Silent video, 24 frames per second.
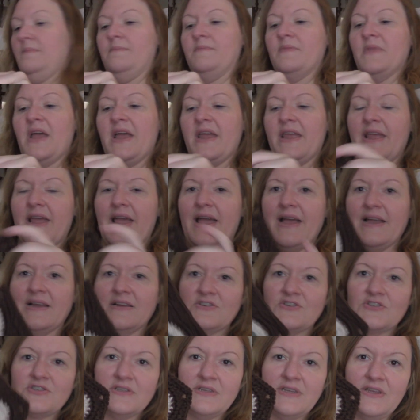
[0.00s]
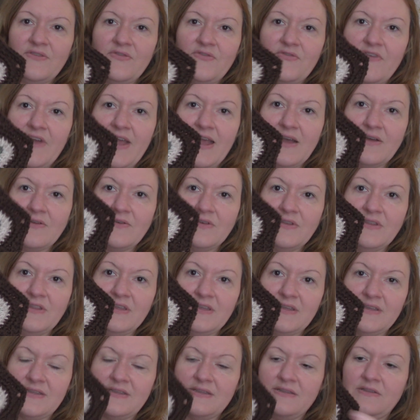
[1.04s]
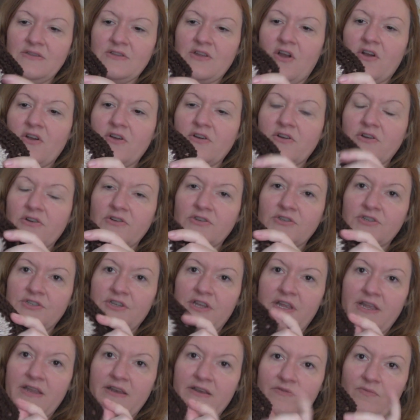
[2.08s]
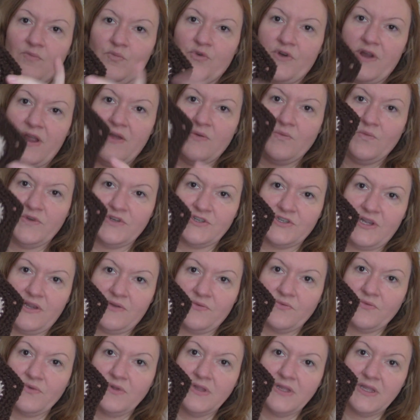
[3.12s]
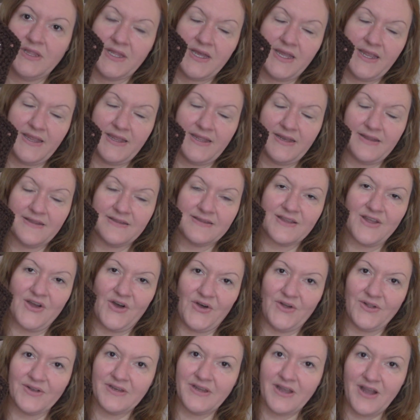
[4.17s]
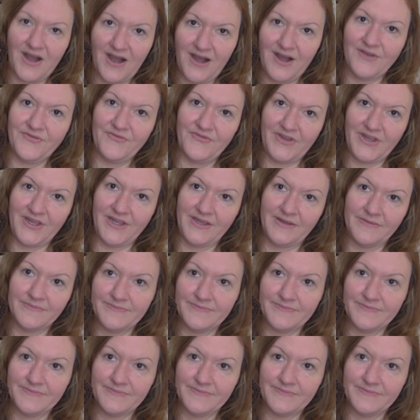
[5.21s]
I actually found this darker shade of brown, which I really like, and it's called Coffee.